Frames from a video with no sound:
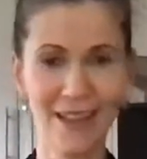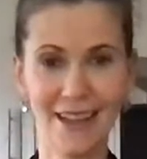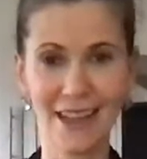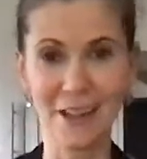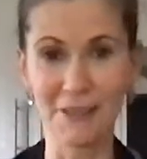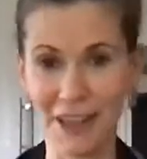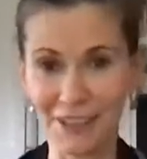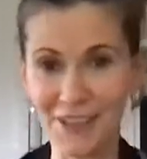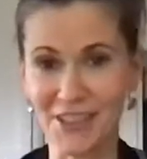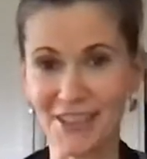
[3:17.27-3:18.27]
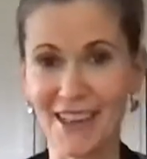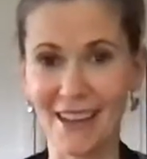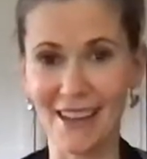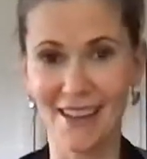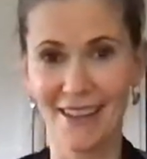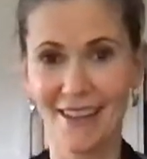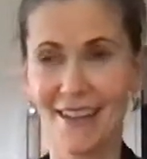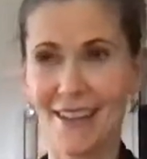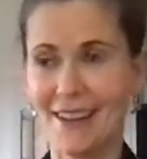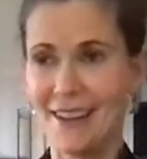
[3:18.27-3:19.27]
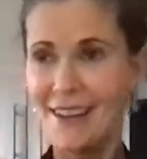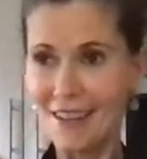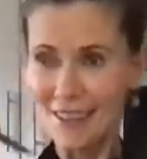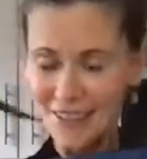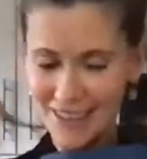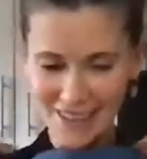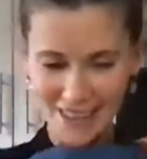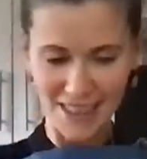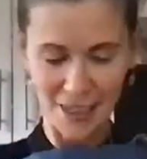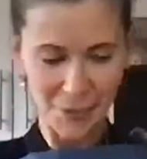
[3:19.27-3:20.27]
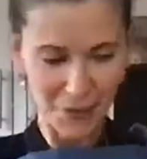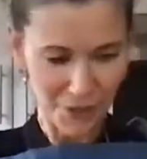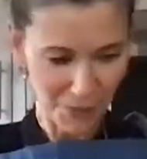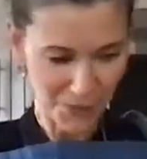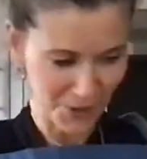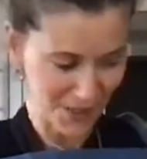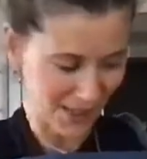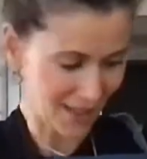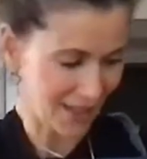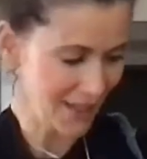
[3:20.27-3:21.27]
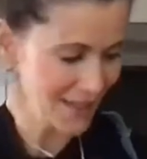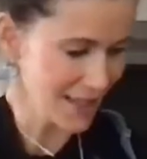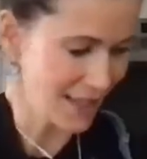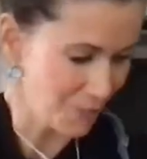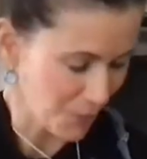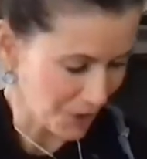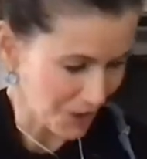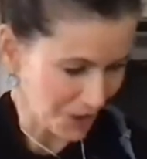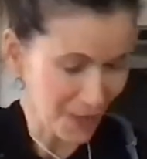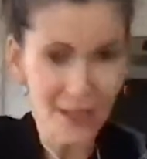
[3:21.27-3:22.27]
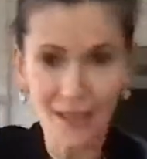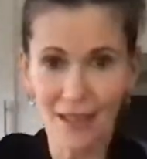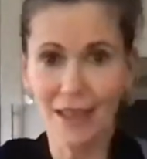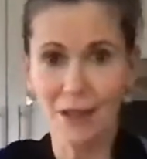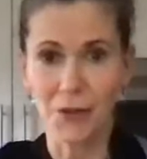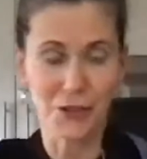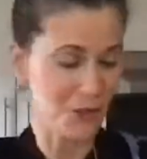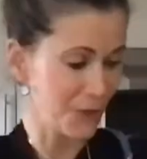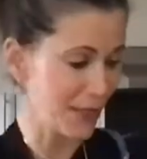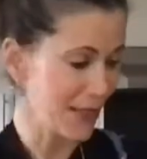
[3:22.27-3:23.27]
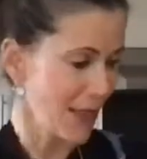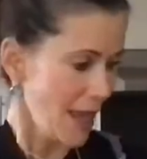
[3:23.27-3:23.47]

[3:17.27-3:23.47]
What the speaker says: Anyone else do that? Oh goodness, tell me what you're up to today, guys, and what you're making and what you're doing.